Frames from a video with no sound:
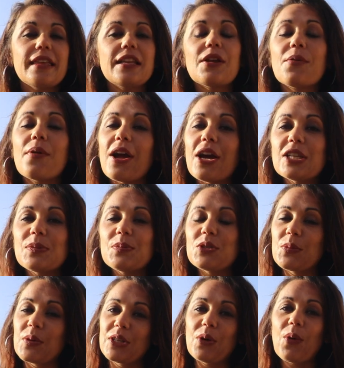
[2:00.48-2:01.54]
Then a rose
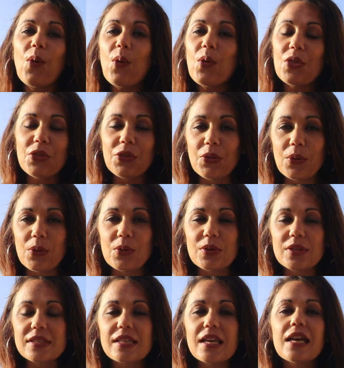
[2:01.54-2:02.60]
between all the
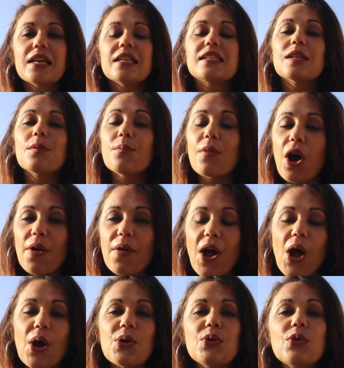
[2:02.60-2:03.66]
thorns,
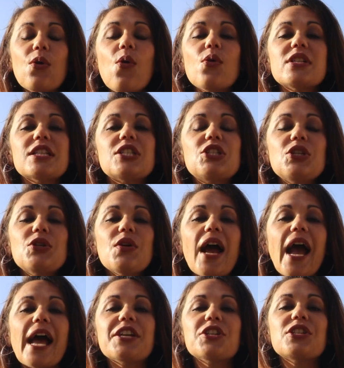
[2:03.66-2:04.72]
Samara, who caught a
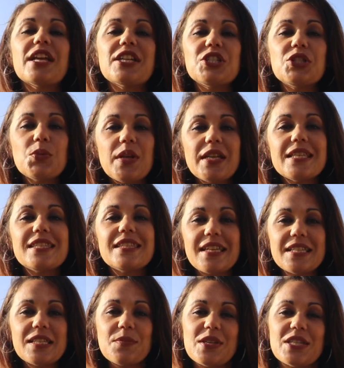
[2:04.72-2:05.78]
220
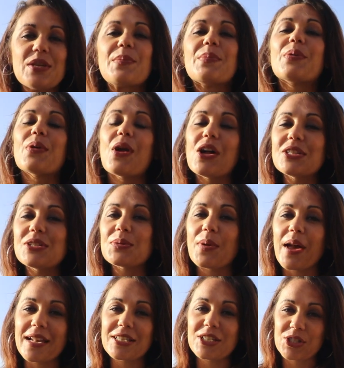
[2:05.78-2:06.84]
centimeter bronze
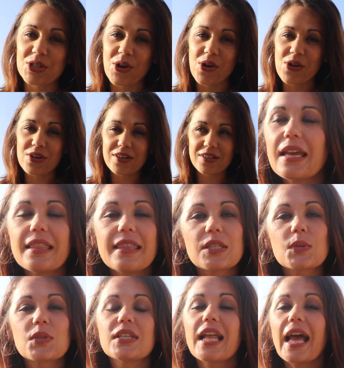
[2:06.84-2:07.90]
whaler shark.
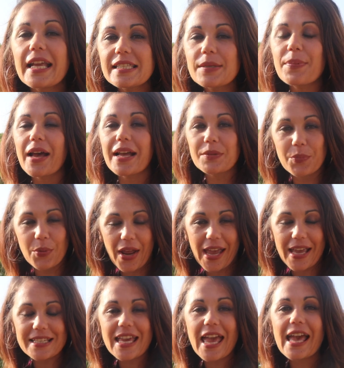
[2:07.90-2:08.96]
This was an 80 pound
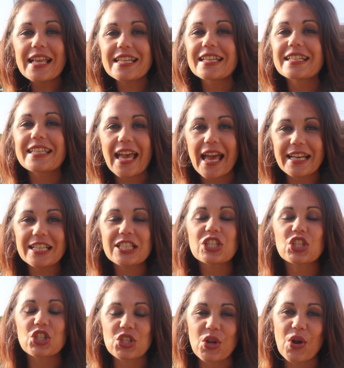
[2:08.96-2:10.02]
braid and a gannet
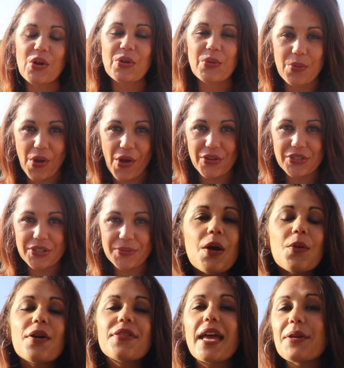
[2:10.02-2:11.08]
shark rod.
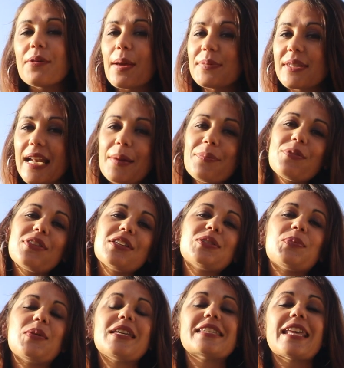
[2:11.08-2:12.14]
Well, that wraps it up for
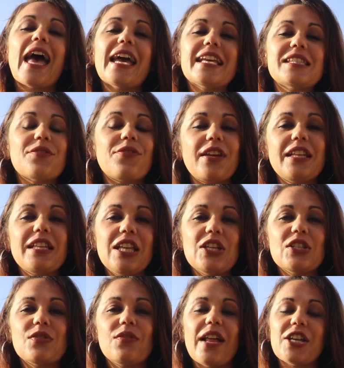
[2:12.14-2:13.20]
this week's ASFN
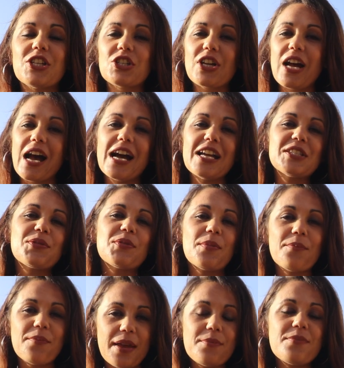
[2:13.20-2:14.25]
News Flash. Guys,
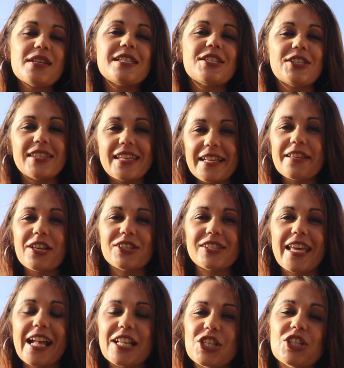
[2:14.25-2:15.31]
remember to send those
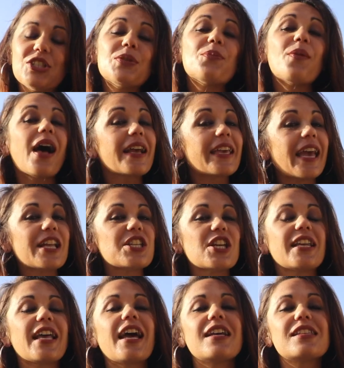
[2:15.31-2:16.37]
catches to
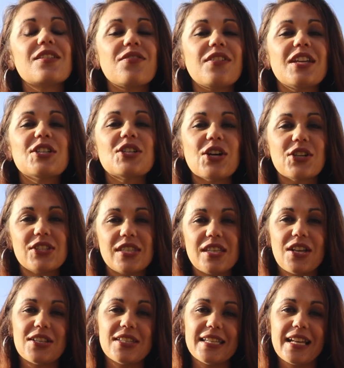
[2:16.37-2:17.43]

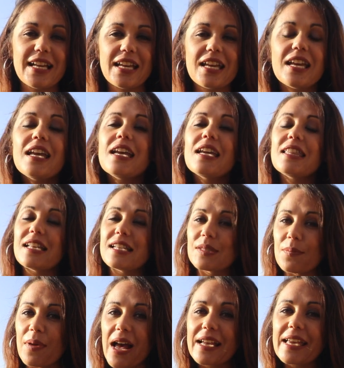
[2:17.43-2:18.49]
mycatch@asfn.co.za. That
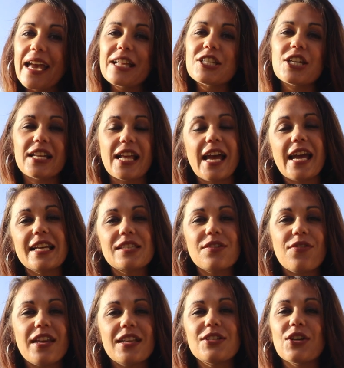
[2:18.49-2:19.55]
is
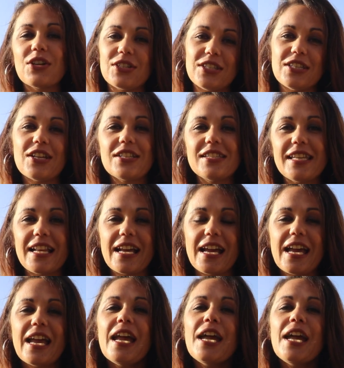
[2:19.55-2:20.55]
mycatch@asfn.co.za.